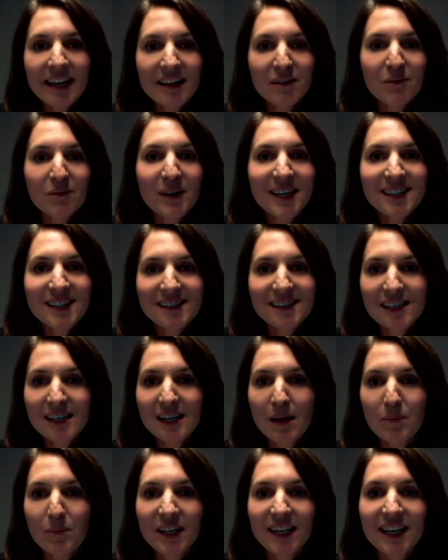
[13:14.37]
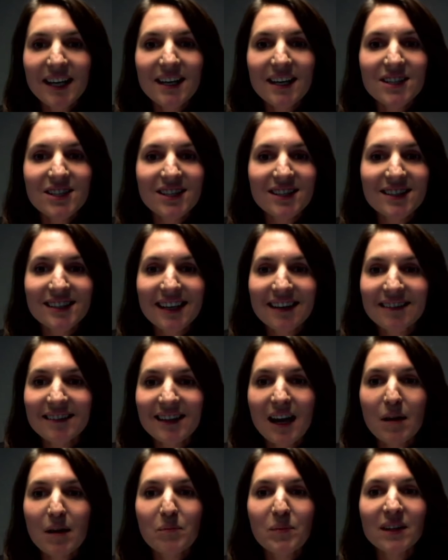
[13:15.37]
Devices and applications can
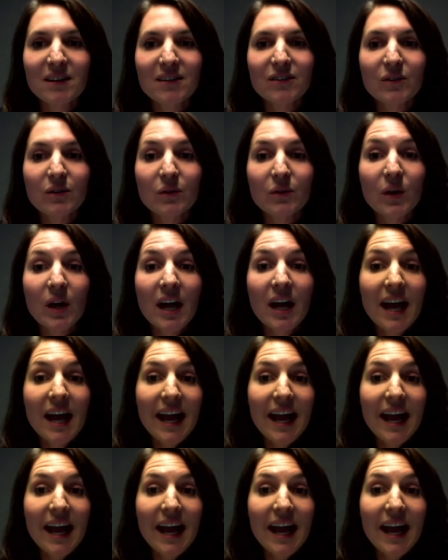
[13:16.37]
tap into